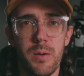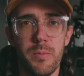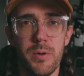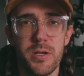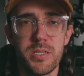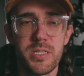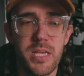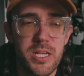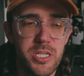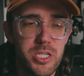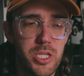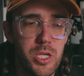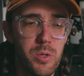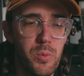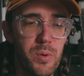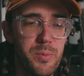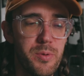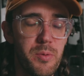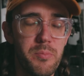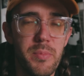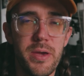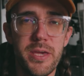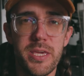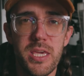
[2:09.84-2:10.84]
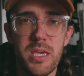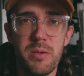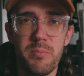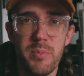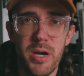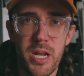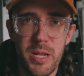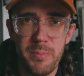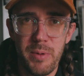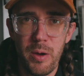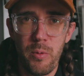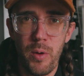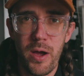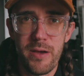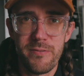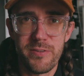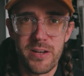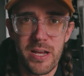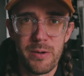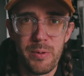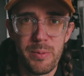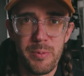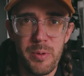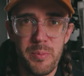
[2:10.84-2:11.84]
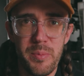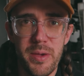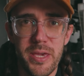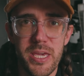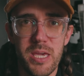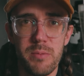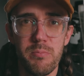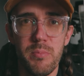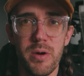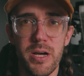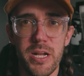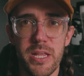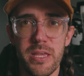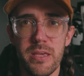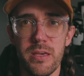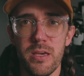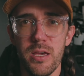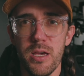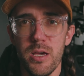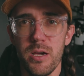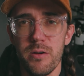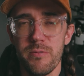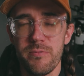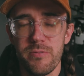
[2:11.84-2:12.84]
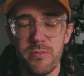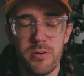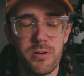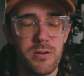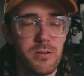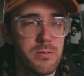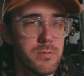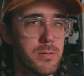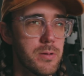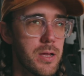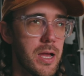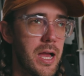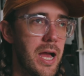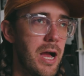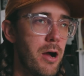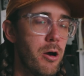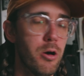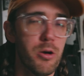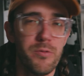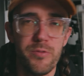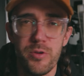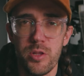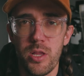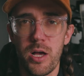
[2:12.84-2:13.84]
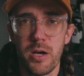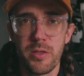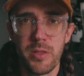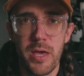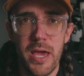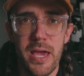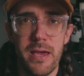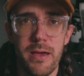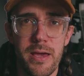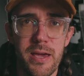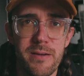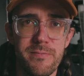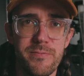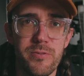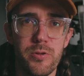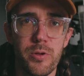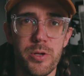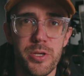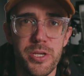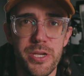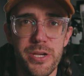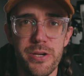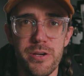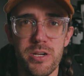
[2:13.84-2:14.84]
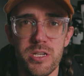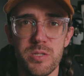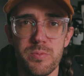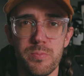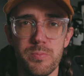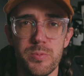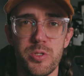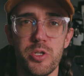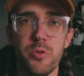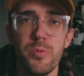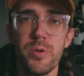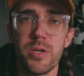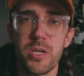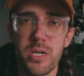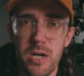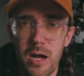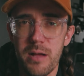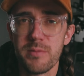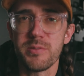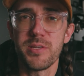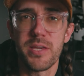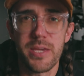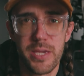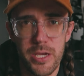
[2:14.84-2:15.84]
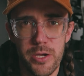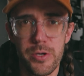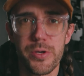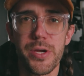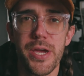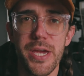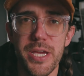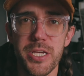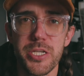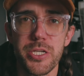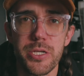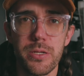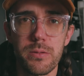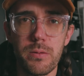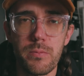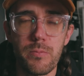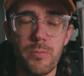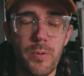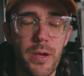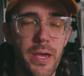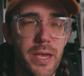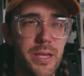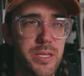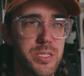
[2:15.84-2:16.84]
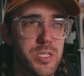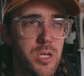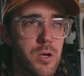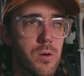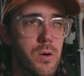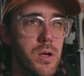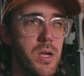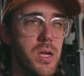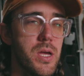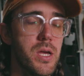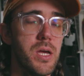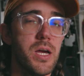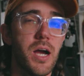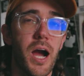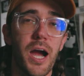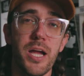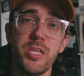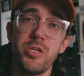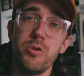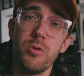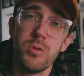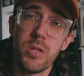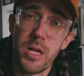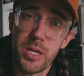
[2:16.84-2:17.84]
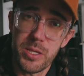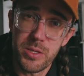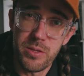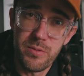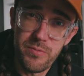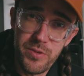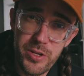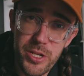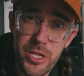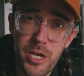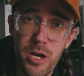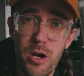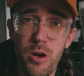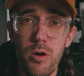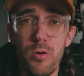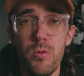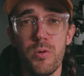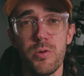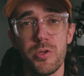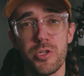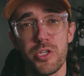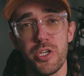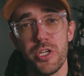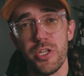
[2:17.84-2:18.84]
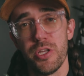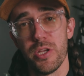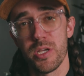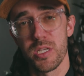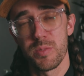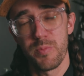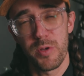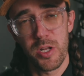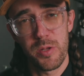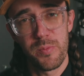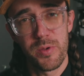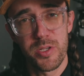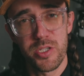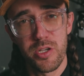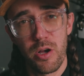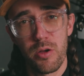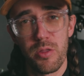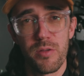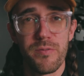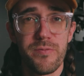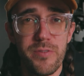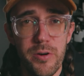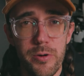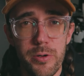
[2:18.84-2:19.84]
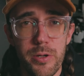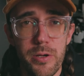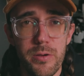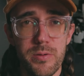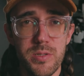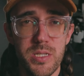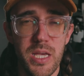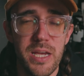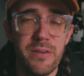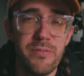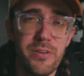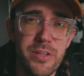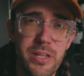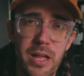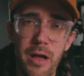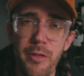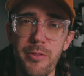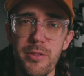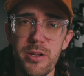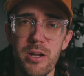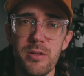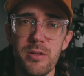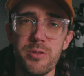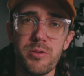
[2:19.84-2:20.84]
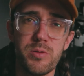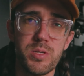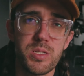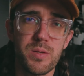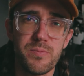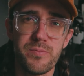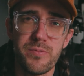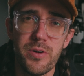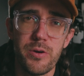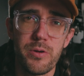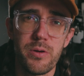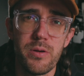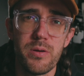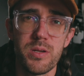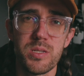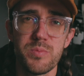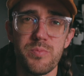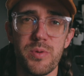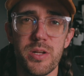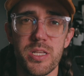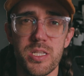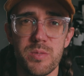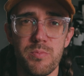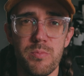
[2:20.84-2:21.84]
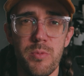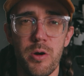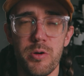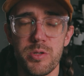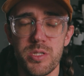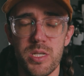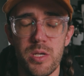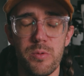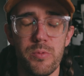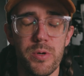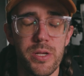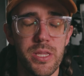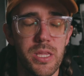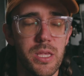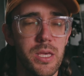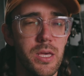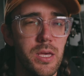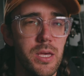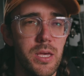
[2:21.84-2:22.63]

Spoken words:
essentially we've been making money, my wife and I, we've been making money for however long, a handful of years doing content creation, right? So I do a lot of the video, she does pretty much all the photos. Every now and then I'll do some photos, but it's mostly when